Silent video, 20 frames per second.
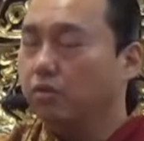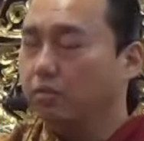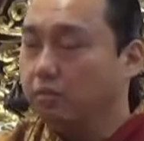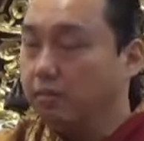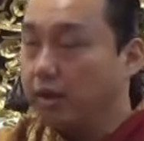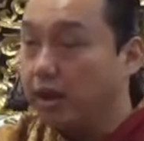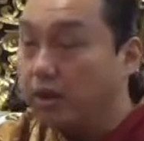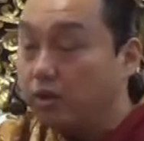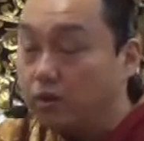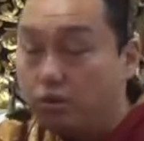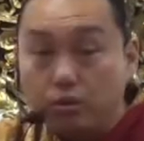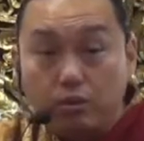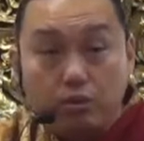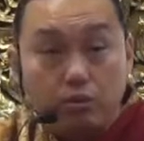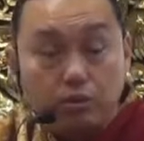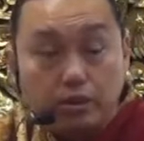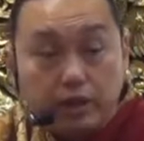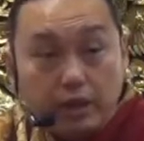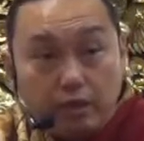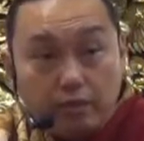My
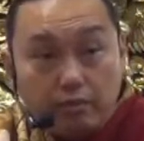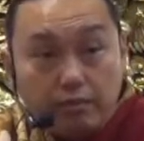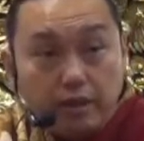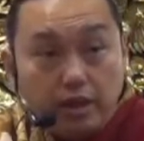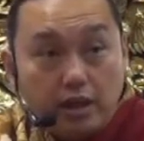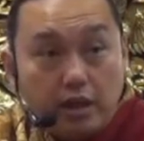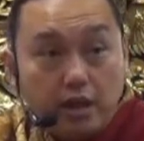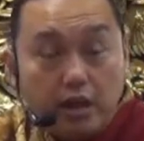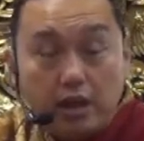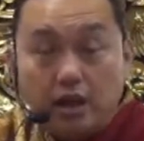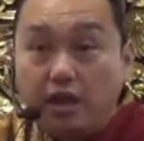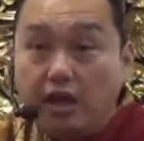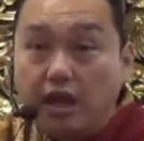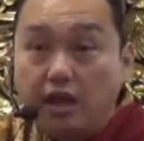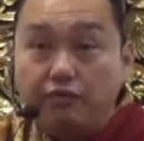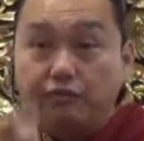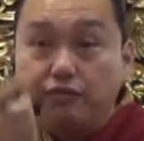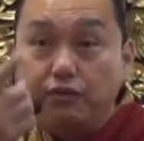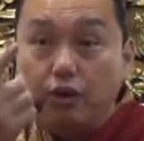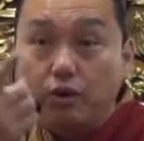guru tell me.
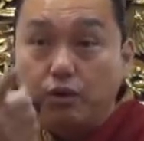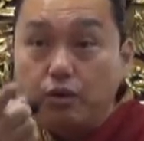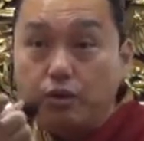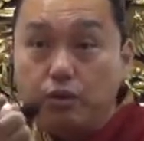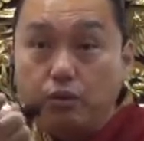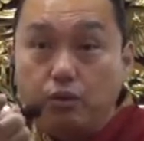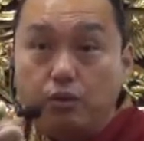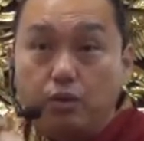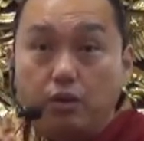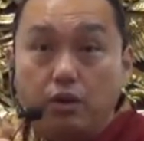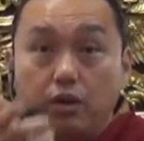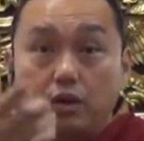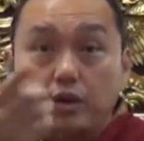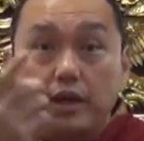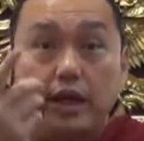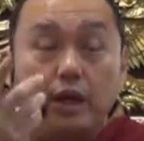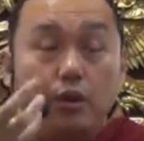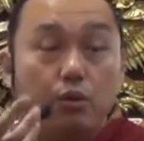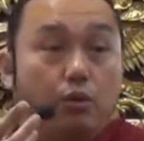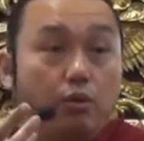If not you,
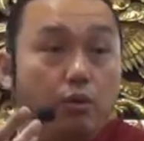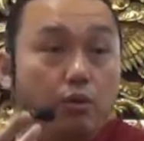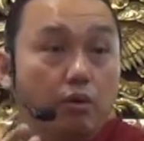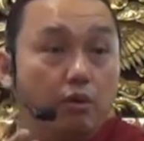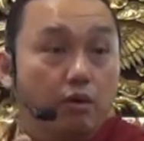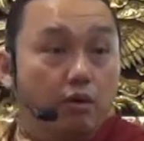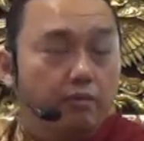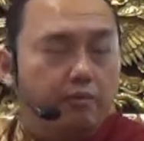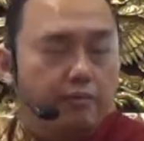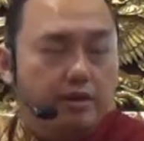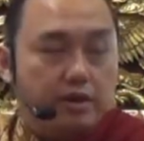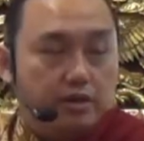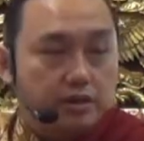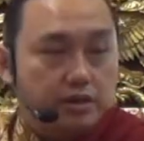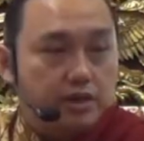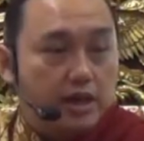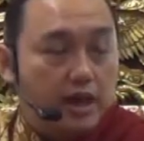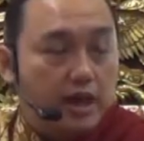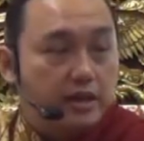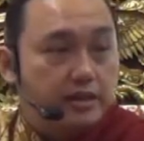then who?
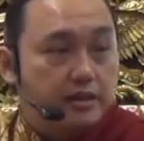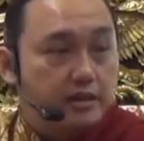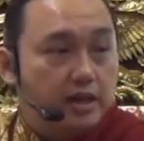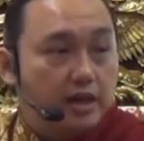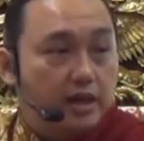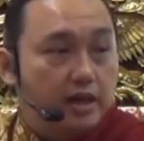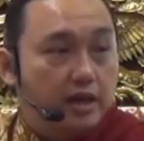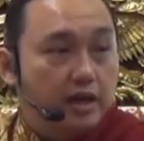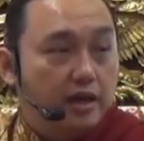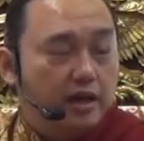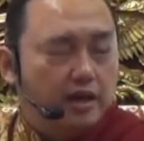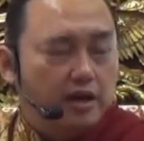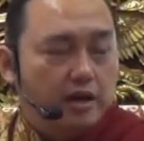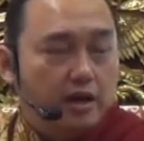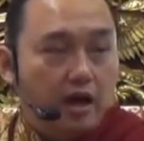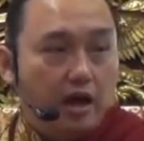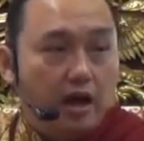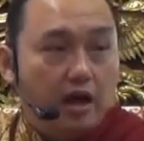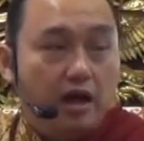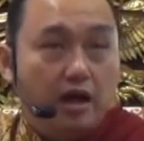Because I say,
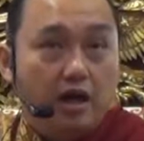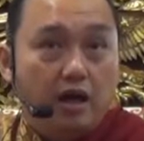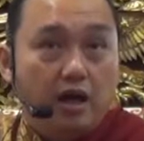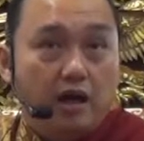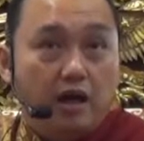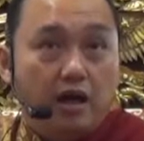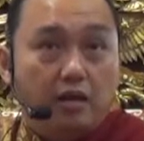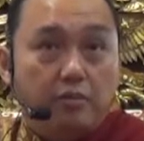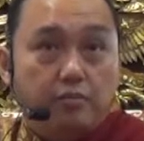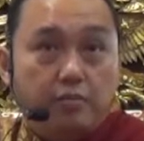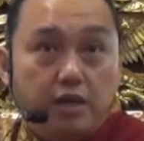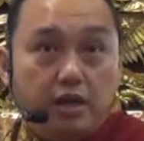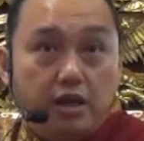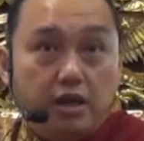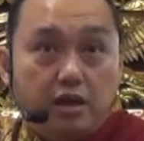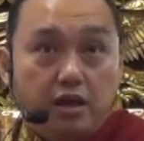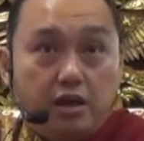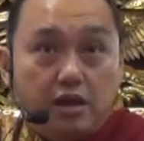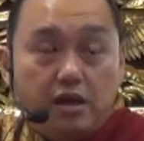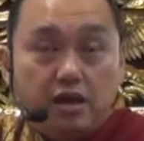me?
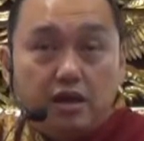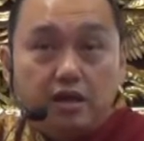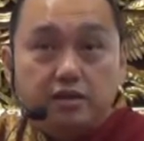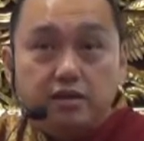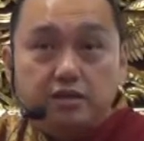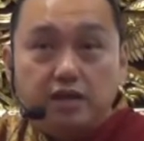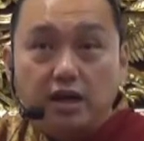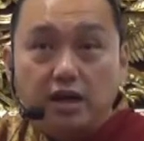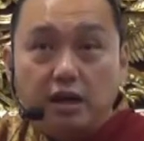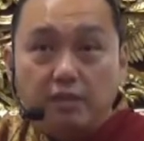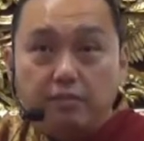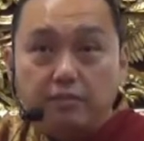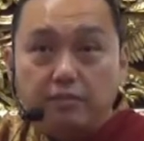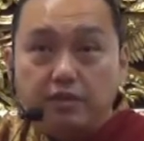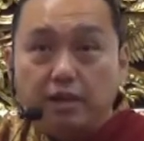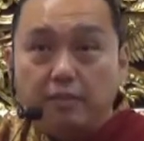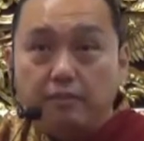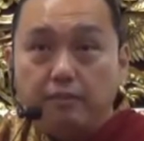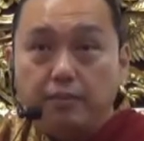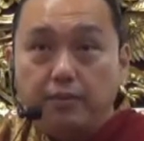Set up
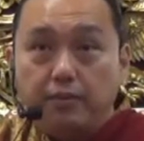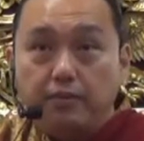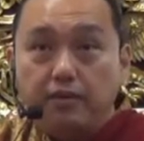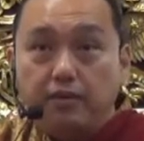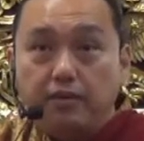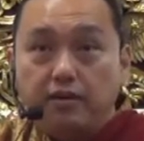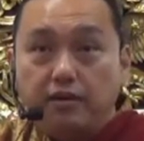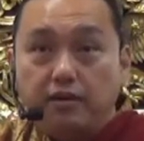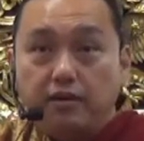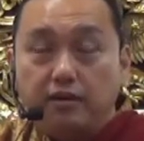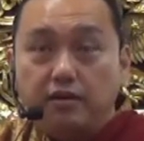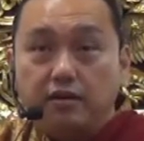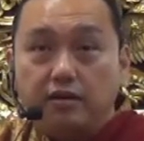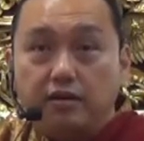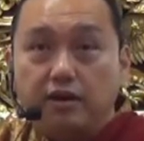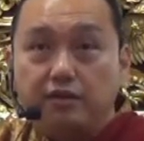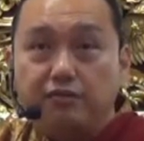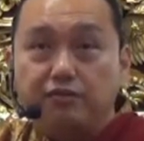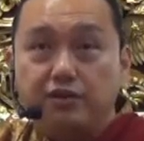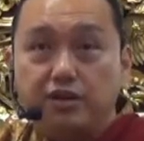temple?
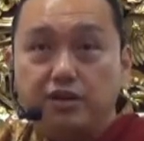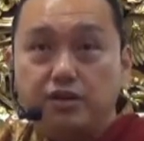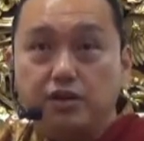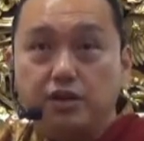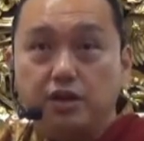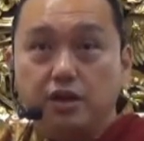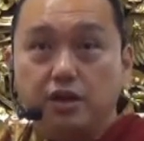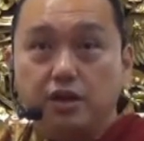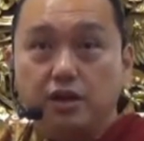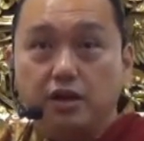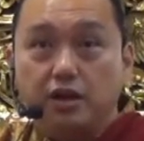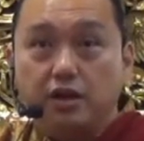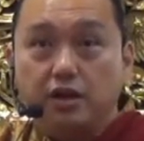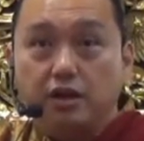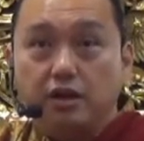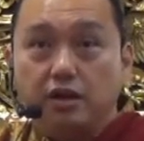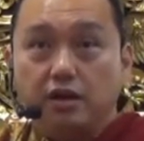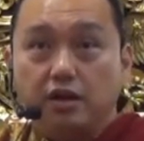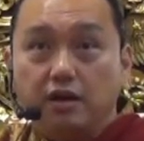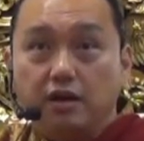Give teaching?
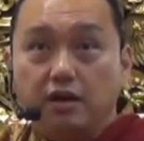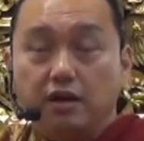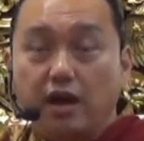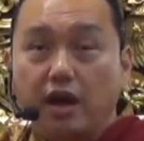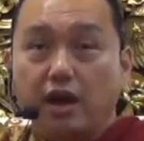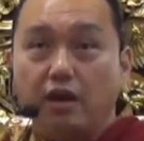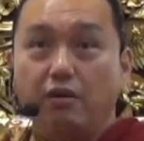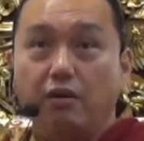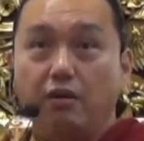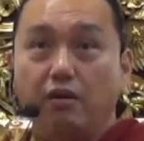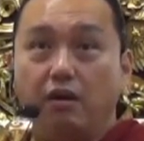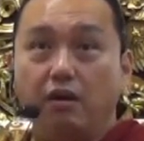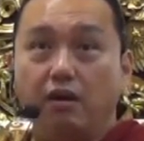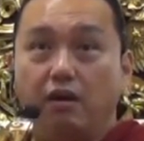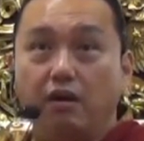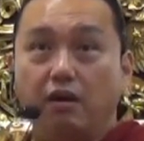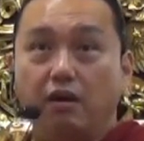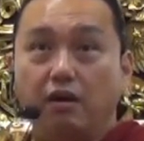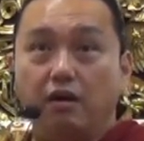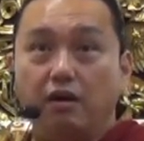Cannot
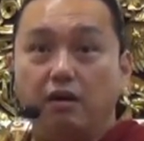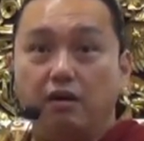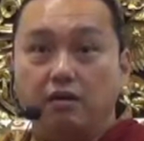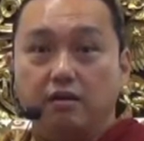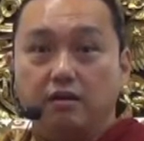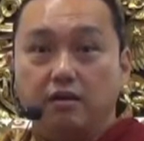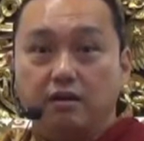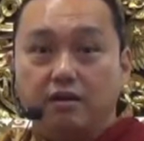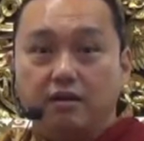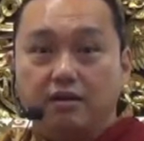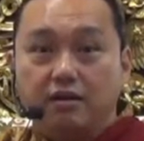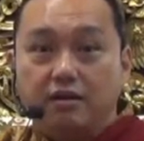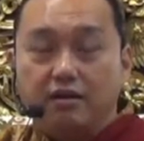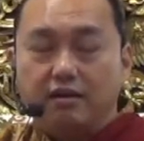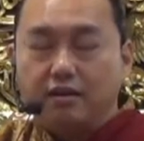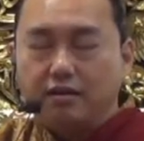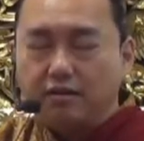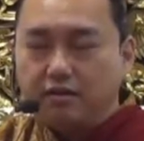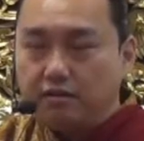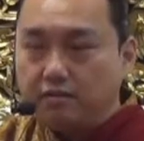lah.
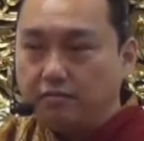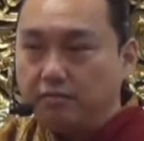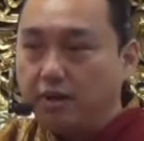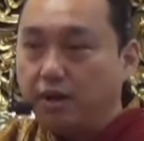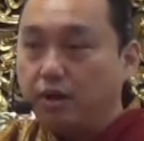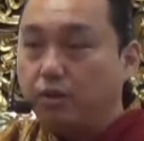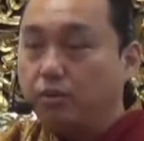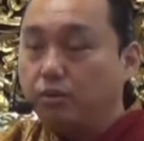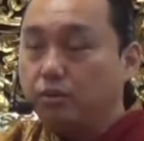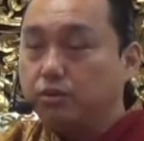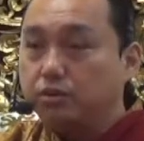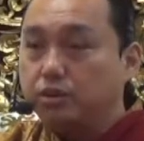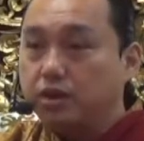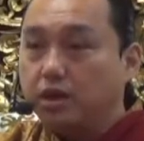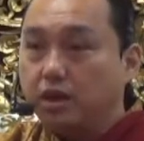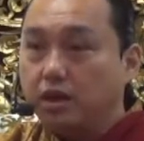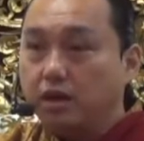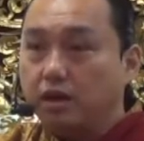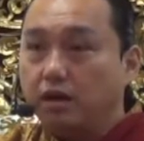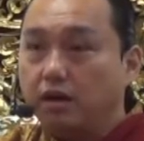My guru
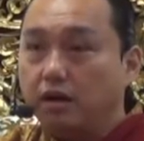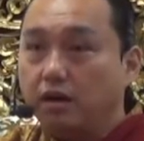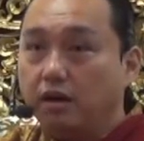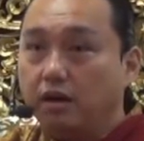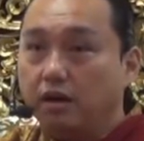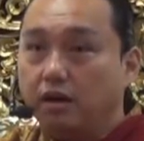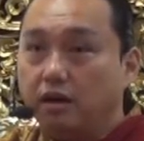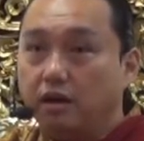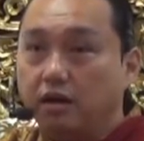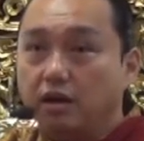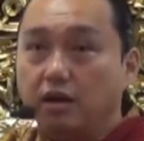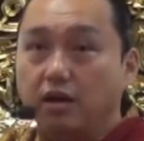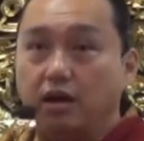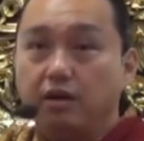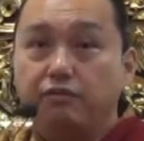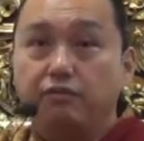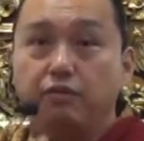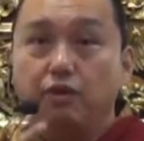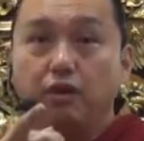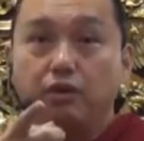say,
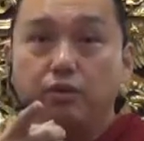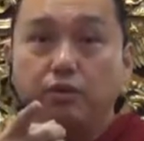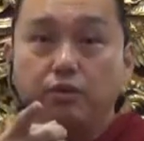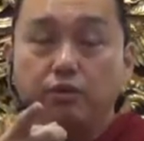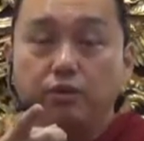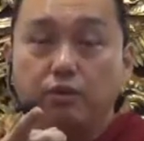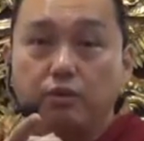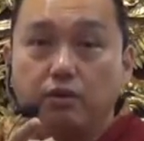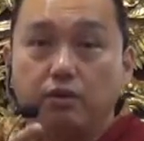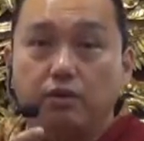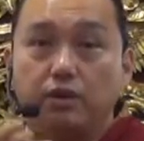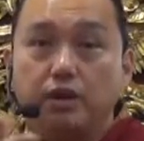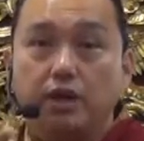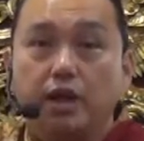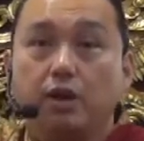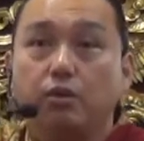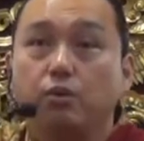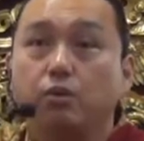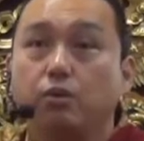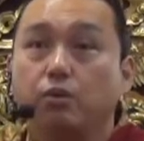if not you,
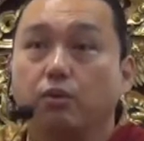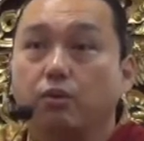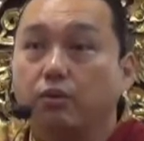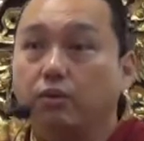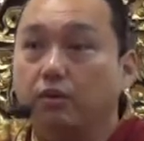then who?